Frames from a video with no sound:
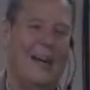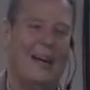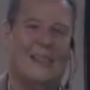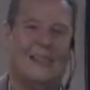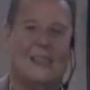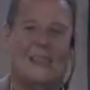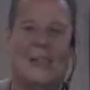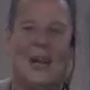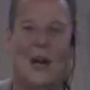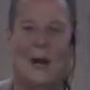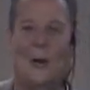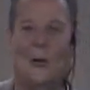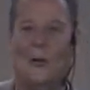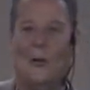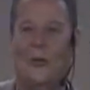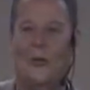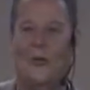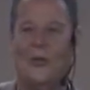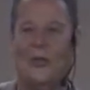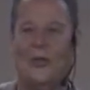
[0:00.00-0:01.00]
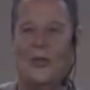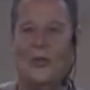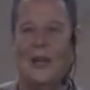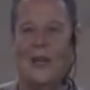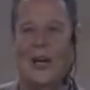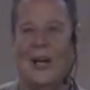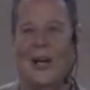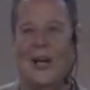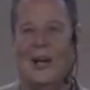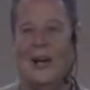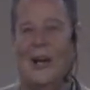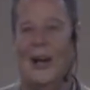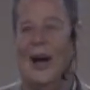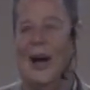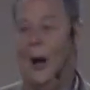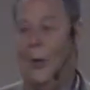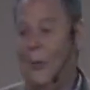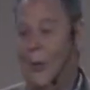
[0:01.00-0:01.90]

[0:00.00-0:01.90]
And so uh,